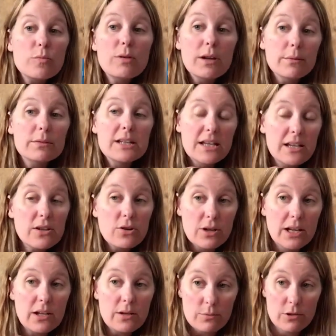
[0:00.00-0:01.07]
be able to hit your
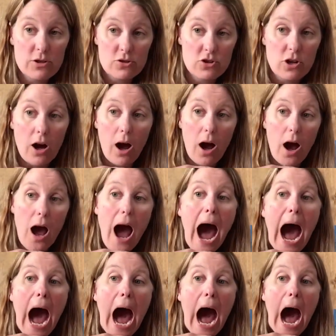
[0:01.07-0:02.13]
hand with your jaw.
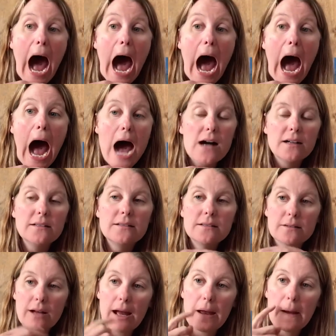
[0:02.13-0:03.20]
Ah,
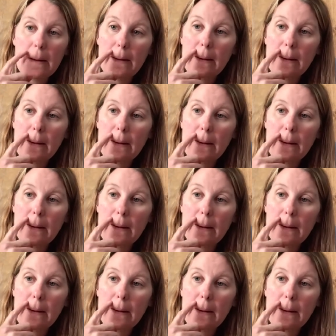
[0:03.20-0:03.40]
okay?